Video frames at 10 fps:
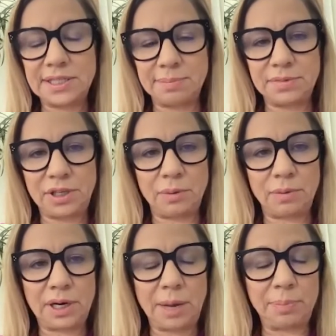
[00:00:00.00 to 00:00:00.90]

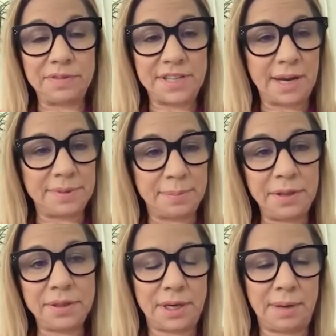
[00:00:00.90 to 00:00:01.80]
a couple of times a
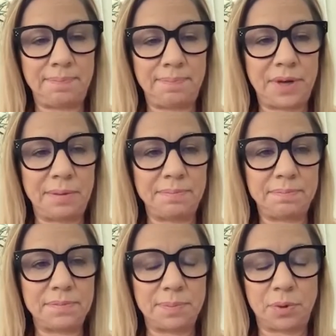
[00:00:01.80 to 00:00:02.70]
month, and I'm
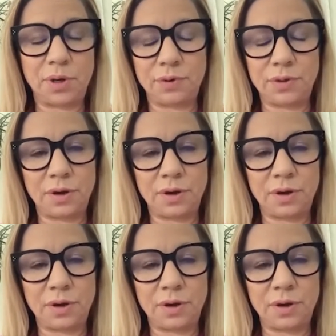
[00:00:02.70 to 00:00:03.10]
supportive with